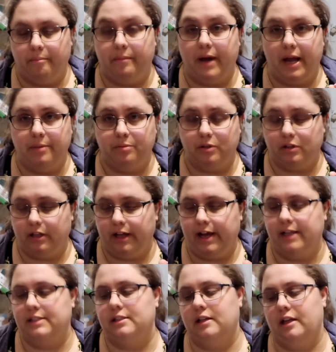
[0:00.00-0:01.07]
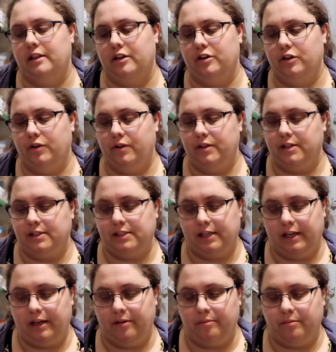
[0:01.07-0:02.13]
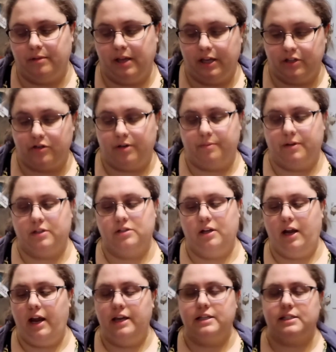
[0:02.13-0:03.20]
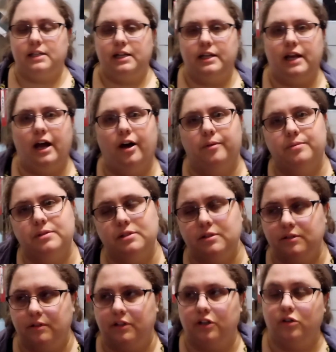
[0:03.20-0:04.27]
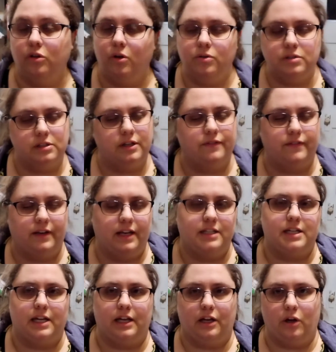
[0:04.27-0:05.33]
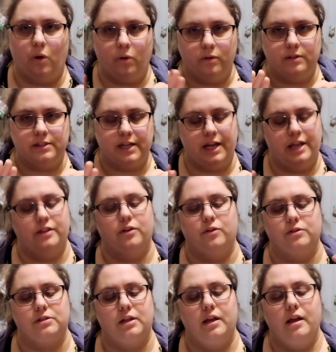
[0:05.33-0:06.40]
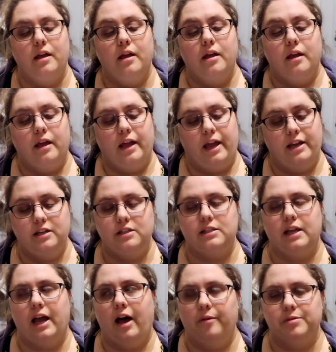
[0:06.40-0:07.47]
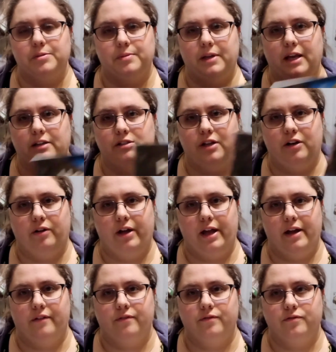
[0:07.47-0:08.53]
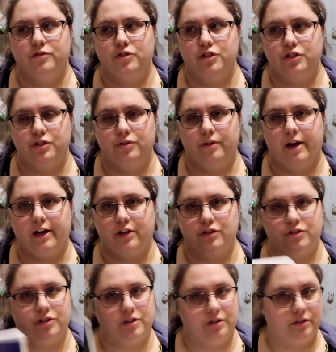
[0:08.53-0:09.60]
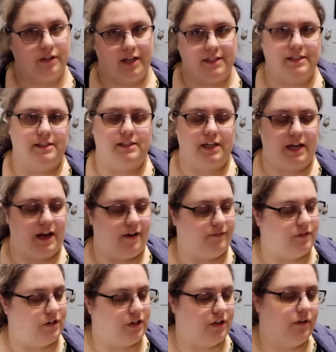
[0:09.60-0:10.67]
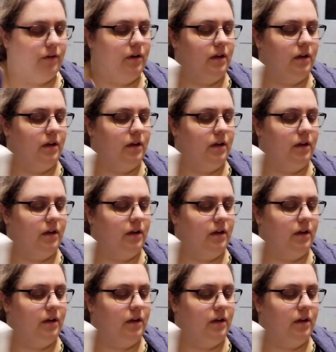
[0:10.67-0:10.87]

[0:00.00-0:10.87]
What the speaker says: Bible class, and they're doing the same history book. So it just kind of helps. They're close enough in age I can coincide those. It just helps me out so I don't have 2 extra lessons I have to do.